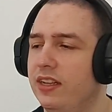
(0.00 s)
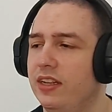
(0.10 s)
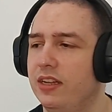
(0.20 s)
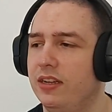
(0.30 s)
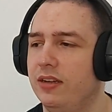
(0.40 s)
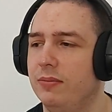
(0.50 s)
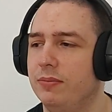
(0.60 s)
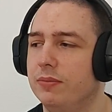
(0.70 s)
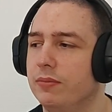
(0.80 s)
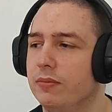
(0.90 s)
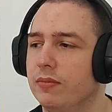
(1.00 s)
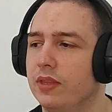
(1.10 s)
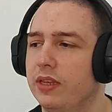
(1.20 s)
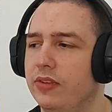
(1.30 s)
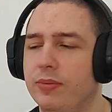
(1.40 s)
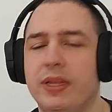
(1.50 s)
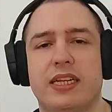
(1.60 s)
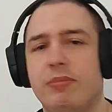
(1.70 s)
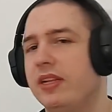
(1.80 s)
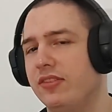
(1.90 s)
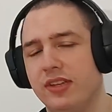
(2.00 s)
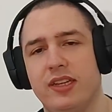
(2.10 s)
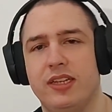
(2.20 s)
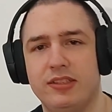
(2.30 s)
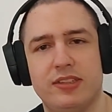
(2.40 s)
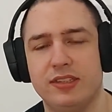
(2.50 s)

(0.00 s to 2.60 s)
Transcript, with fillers: um, to be like cappella style, I guess.